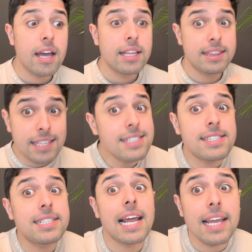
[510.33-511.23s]

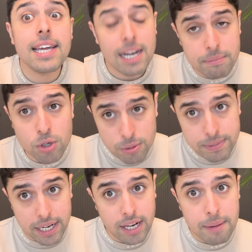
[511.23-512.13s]
this Telegram group
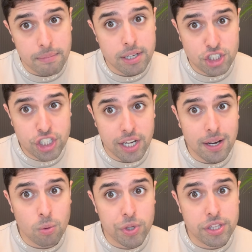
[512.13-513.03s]
that I'm
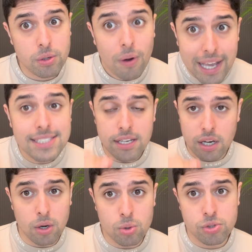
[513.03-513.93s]
sharing with you is a
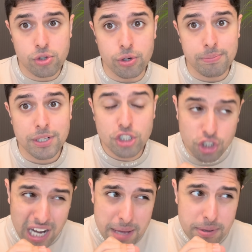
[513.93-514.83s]
closed group.
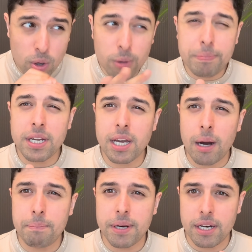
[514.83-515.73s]
Should I be opening
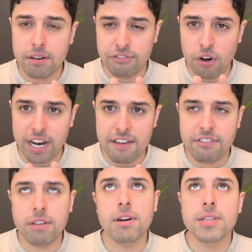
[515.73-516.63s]
up for
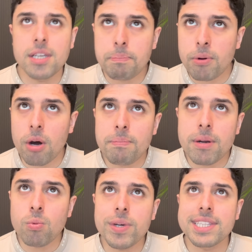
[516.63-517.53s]
everyone? The
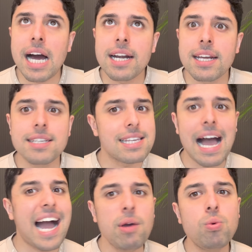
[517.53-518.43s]
problem with that is
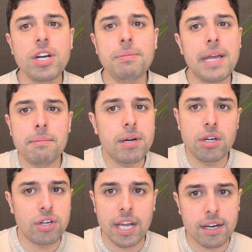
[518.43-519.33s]
I wouldn't be able
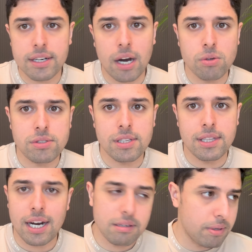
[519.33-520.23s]
to take doubts in
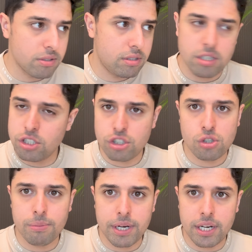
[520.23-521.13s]
that because there's just
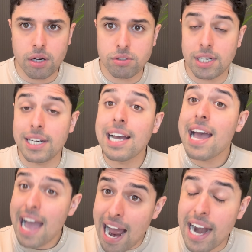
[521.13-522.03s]
so many doubts in it.
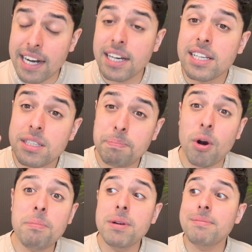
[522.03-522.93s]
And the
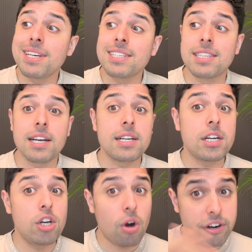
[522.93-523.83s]
problem is there are
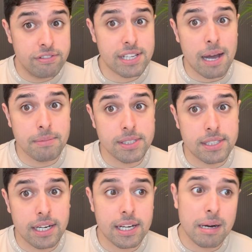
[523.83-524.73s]
a lot of scammers
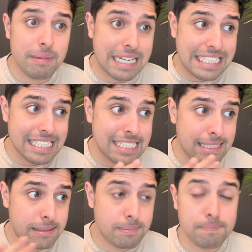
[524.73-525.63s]
that come and
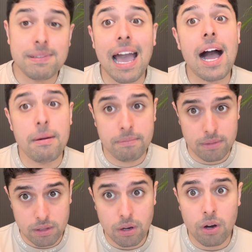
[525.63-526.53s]

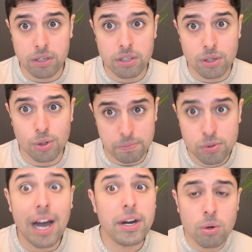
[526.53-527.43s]
scam on the group.
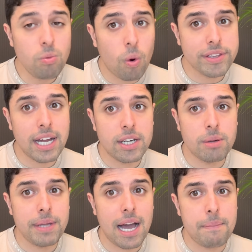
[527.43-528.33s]
So I don't want that
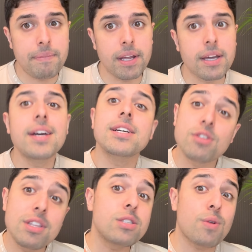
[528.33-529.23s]
to be happening.
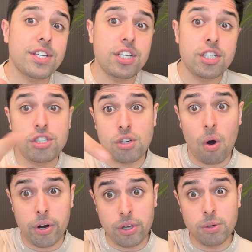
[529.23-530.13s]
So this question is
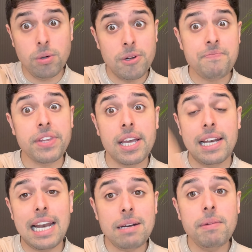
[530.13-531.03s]
on you.
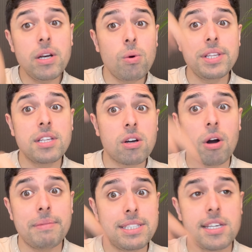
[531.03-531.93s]
Let me know in the
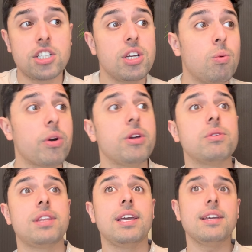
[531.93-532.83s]
comment section what you
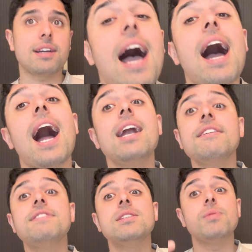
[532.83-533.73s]
think. And
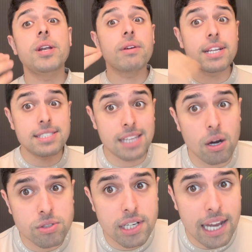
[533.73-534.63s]
if this video gets
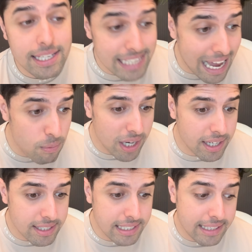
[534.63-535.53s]
1,000 likes, I will
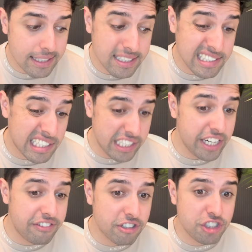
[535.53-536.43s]
understand that there's a
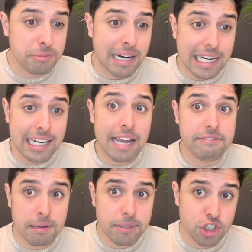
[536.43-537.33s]
need for GMAT and I
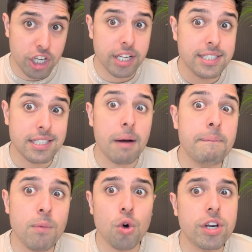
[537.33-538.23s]
will be sharing
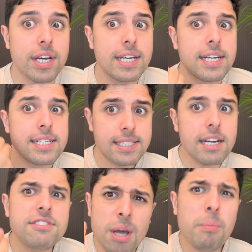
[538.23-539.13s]
some more
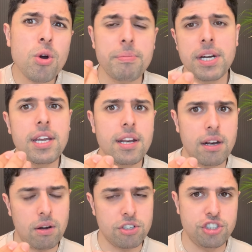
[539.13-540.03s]
stuff, some more
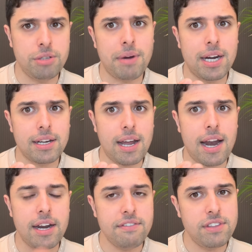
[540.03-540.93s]
material on GMAT.
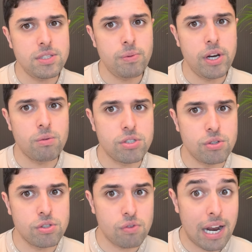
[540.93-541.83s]
And if this video was
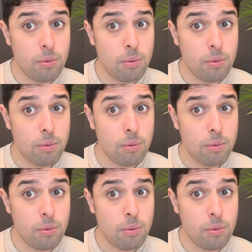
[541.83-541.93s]
useful, I